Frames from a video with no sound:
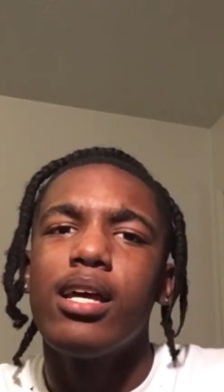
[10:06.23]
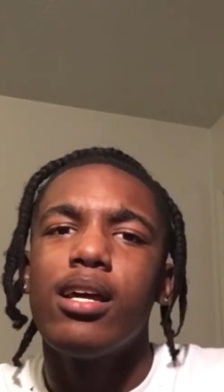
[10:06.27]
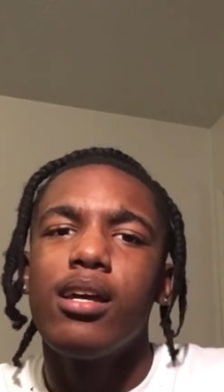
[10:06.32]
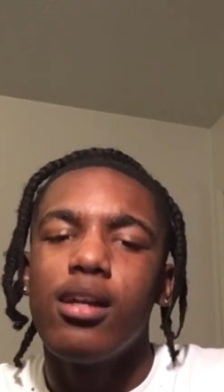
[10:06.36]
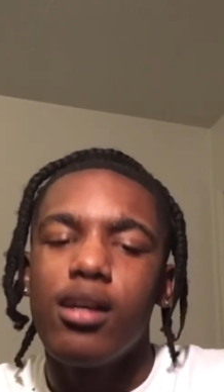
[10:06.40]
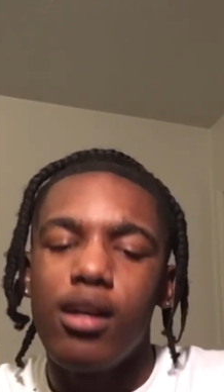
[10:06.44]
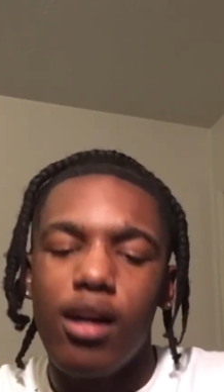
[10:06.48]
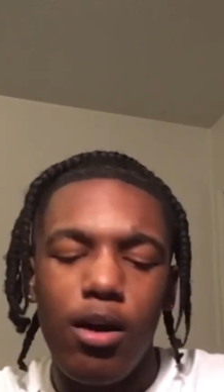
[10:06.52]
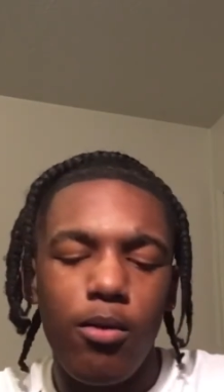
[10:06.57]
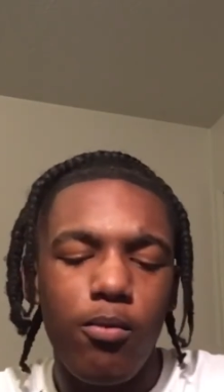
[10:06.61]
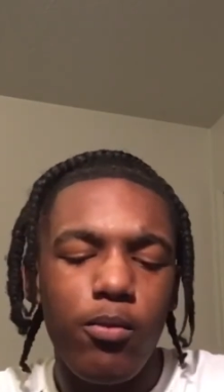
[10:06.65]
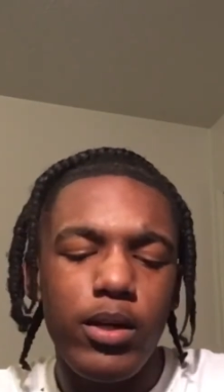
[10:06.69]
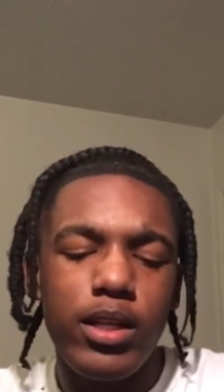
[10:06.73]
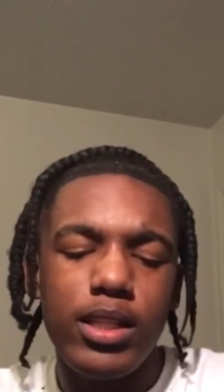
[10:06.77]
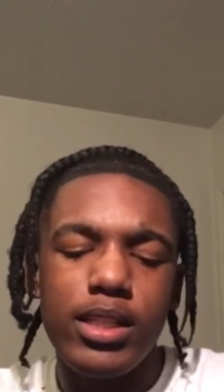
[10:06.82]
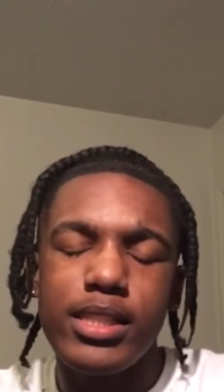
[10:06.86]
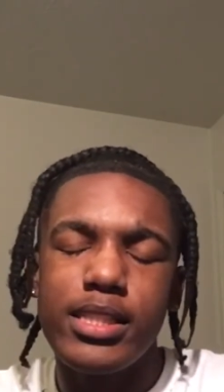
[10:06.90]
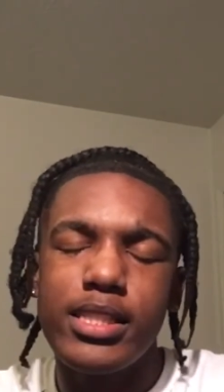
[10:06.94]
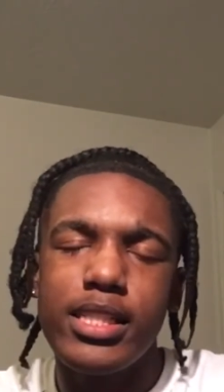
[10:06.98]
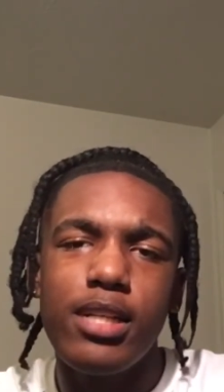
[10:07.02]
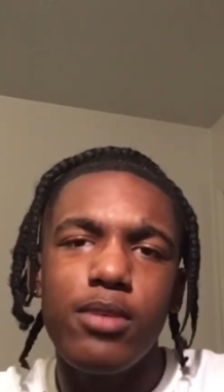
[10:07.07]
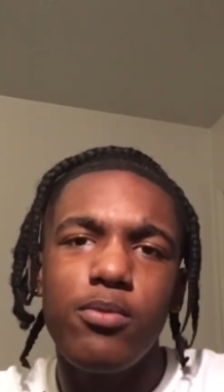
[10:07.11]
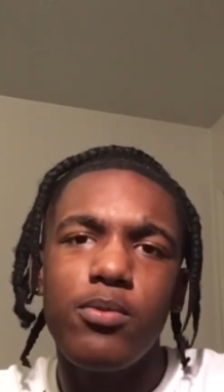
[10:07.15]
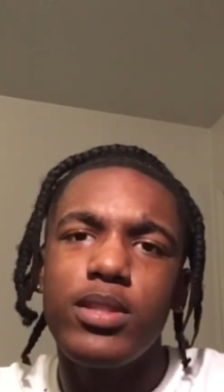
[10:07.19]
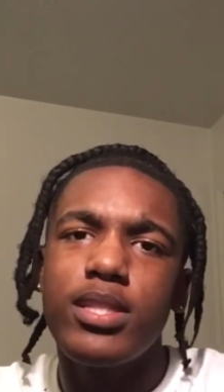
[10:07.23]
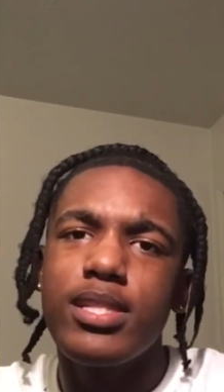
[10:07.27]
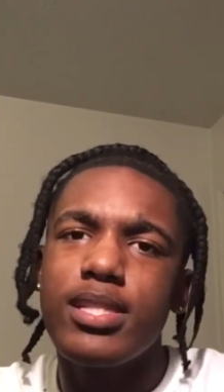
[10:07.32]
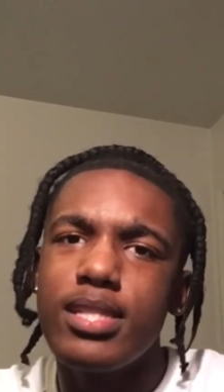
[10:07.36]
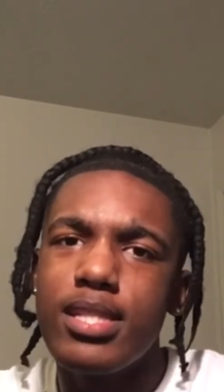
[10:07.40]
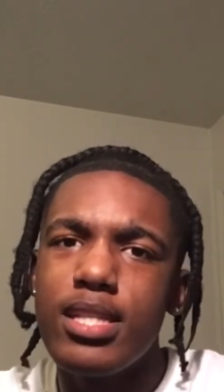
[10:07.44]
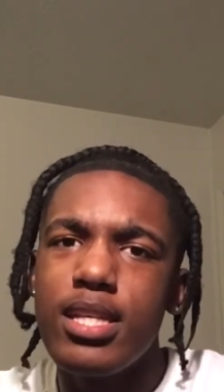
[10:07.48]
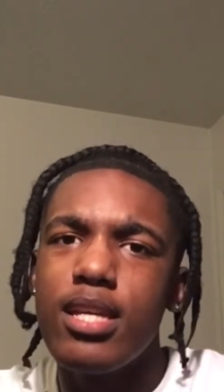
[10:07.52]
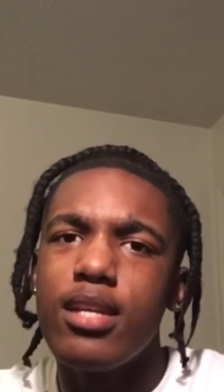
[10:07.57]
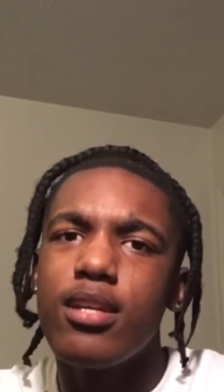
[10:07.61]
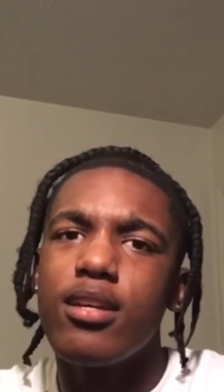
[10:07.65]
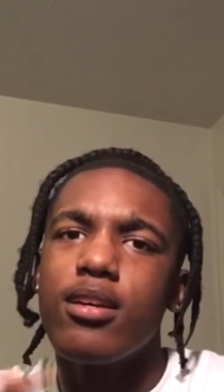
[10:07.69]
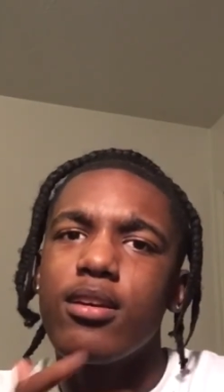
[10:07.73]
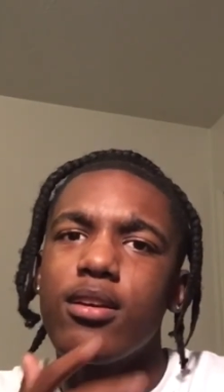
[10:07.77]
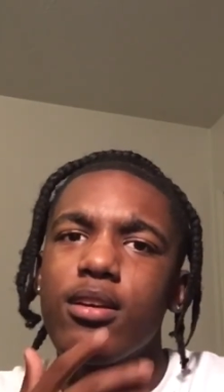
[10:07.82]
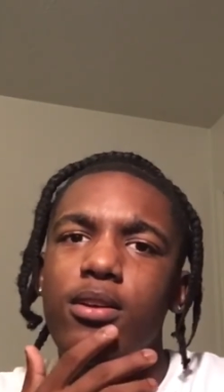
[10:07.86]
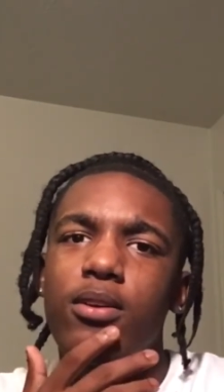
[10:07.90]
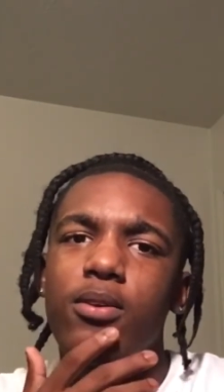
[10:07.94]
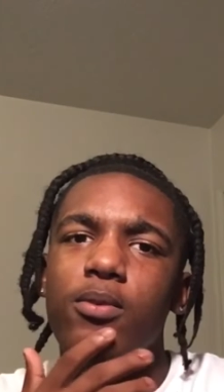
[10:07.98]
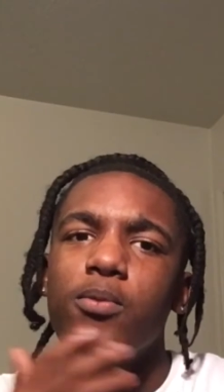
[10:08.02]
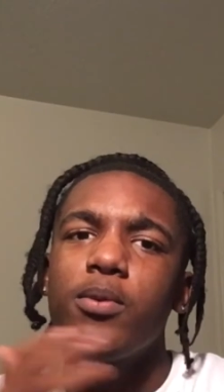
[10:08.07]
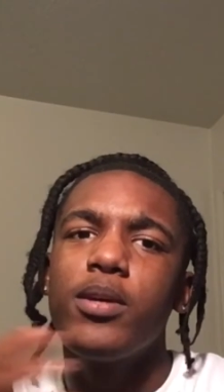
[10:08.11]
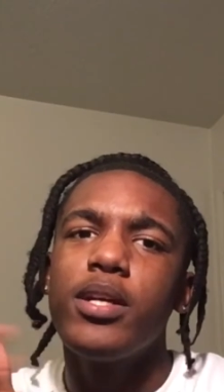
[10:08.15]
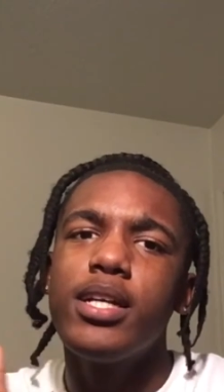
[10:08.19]
I'm real legit with the stick.
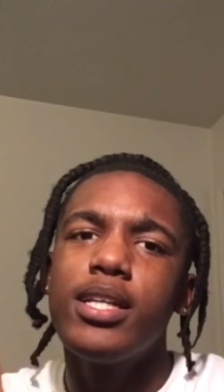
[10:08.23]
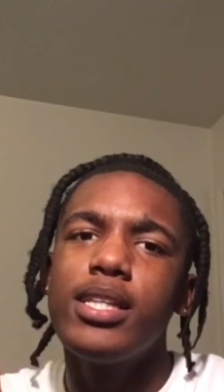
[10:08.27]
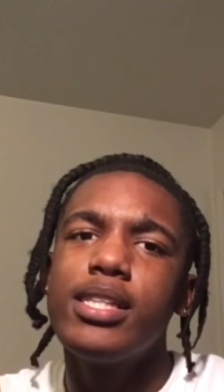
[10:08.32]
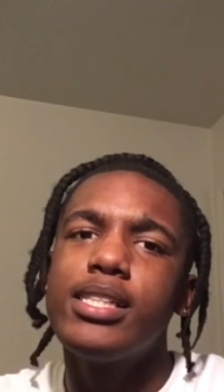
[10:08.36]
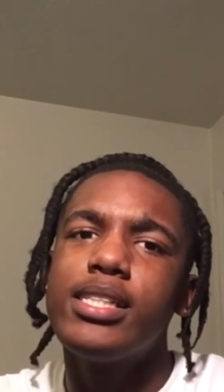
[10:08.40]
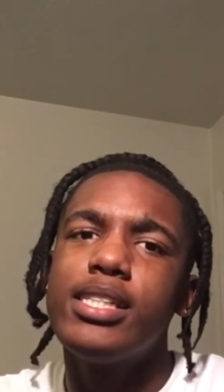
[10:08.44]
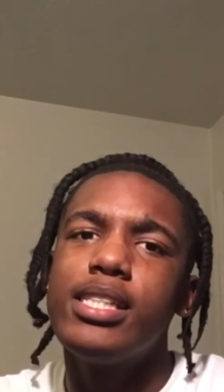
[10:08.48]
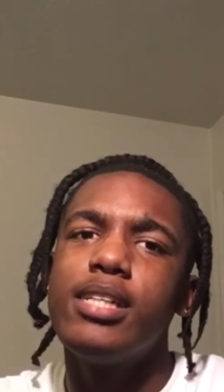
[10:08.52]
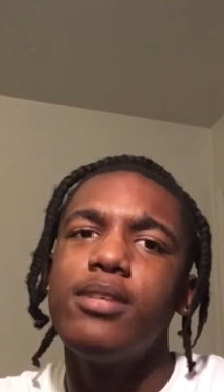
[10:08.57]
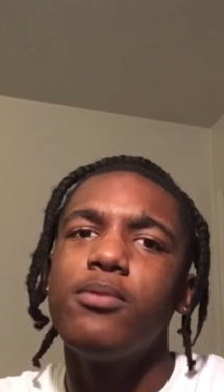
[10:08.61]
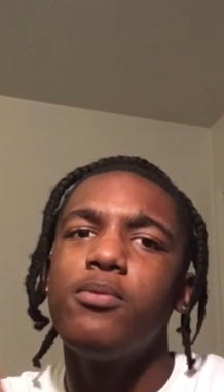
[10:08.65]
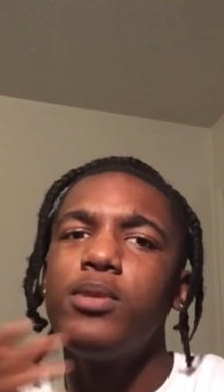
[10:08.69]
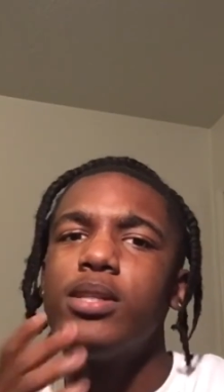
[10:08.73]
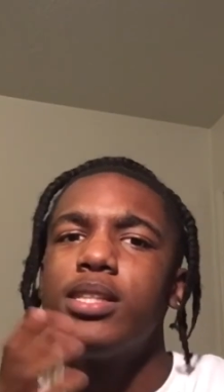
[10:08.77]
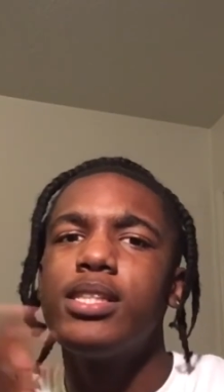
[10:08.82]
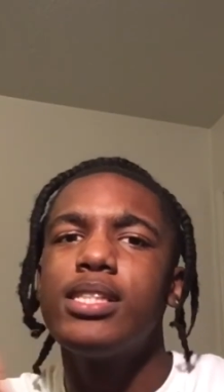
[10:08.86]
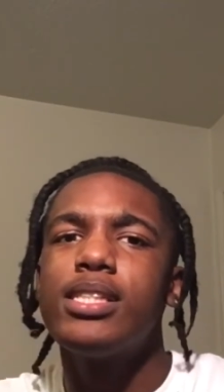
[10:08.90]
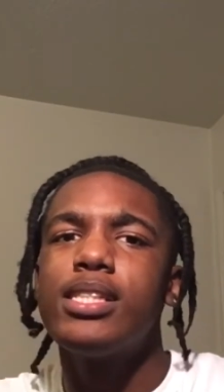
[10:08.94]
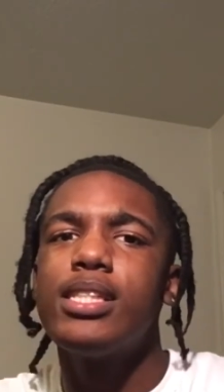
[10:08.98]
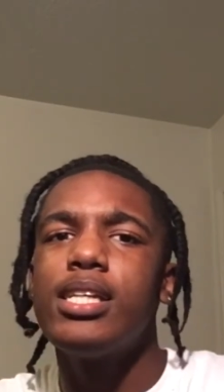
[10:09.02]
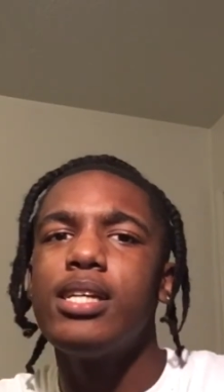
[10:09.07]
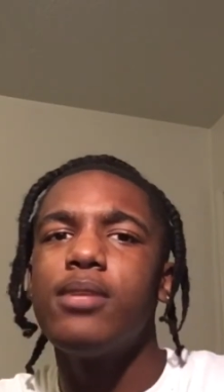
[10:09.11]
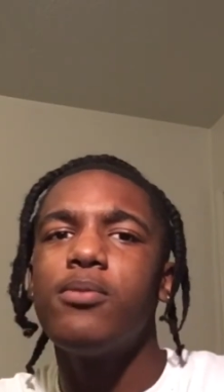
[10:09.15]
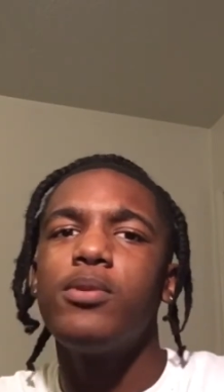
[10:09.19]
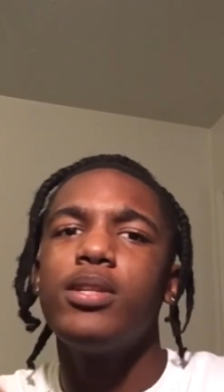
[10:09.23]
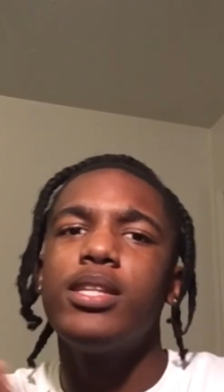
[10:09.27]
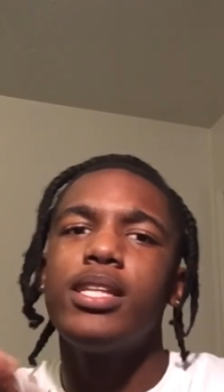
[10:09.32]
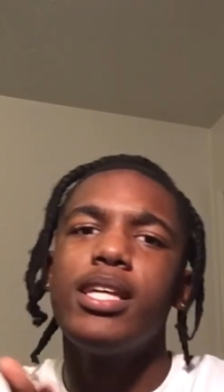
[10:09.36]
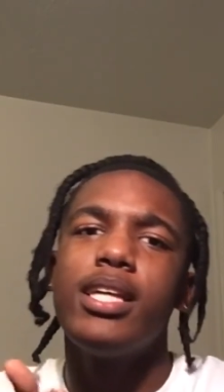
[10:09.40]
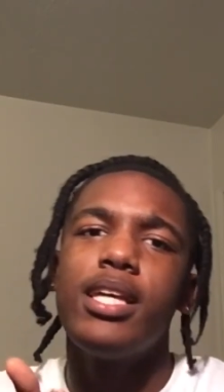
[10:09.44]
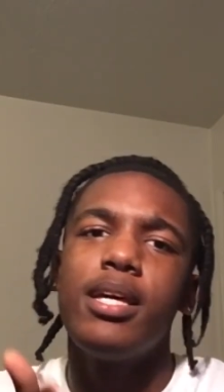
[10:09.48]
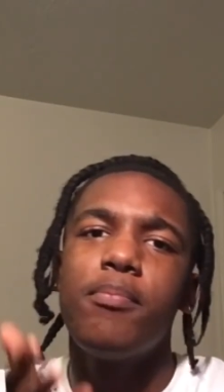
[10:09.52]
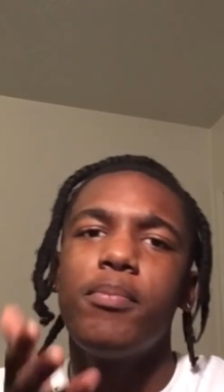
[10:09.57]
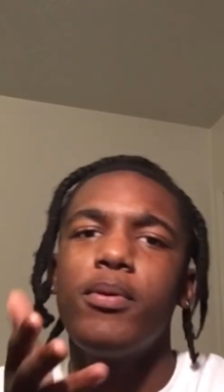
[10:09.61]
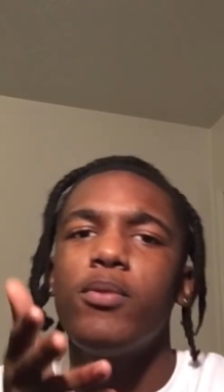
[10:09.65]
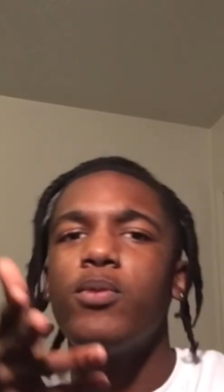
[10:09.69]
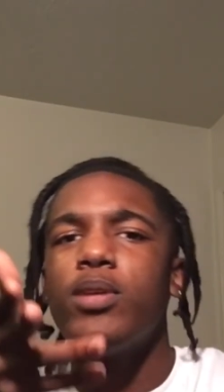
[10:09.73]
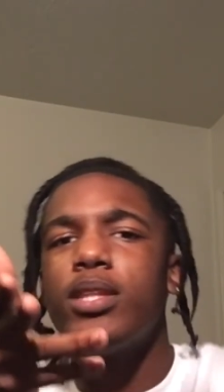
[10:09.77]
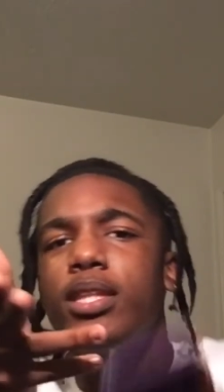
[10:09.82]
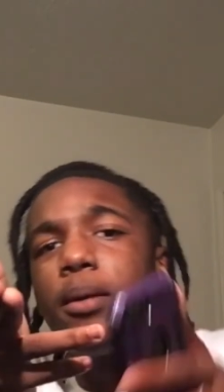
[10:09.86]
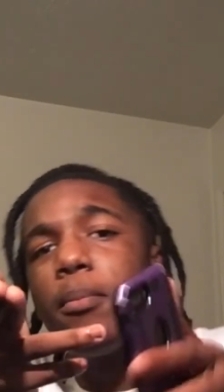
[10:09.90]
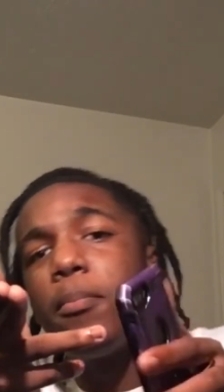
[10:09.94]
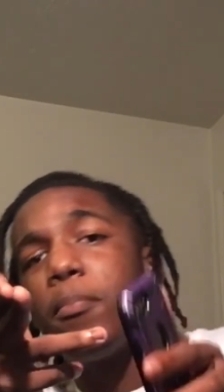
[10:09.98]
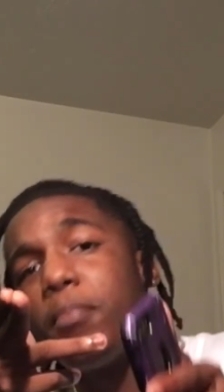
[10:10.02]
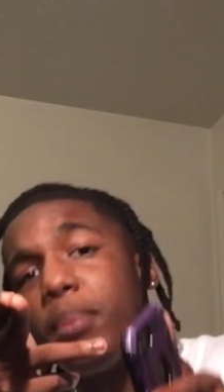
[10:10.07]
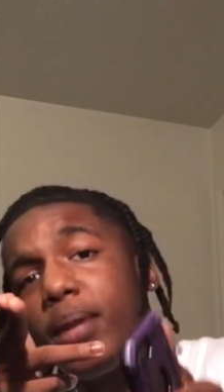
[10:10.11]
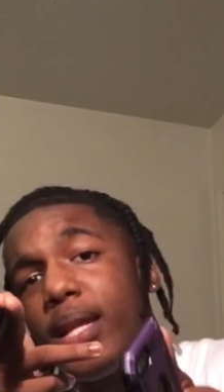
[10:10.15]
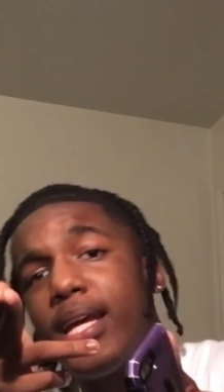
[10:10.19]
Real legit with the stick, with the hippie, with the
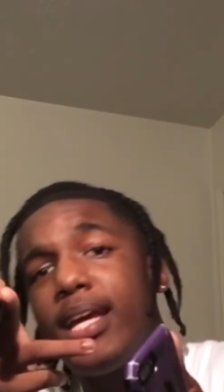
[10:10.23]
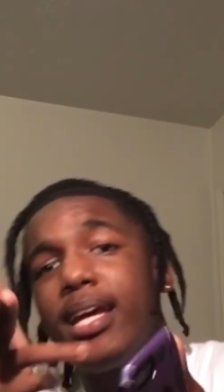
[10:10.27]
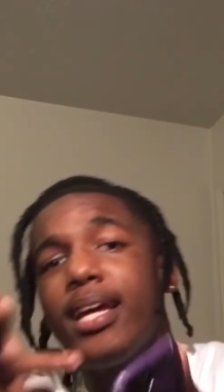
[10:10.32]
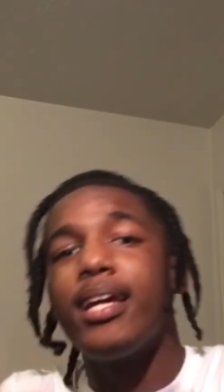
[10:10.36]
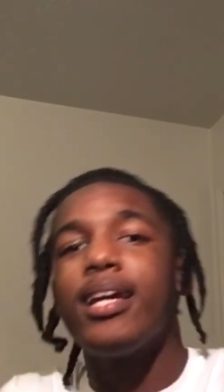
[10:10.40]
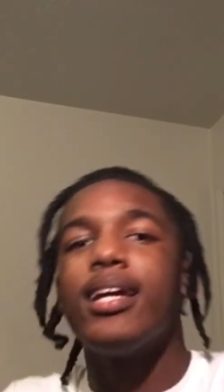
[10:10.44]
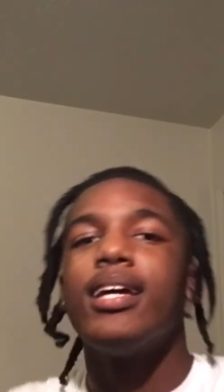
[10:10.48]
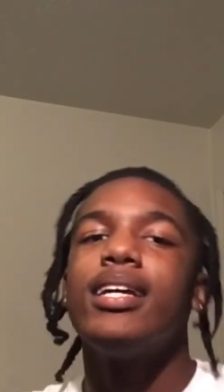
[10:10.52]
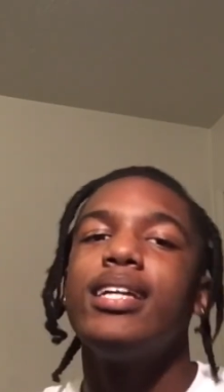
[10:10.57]
blick.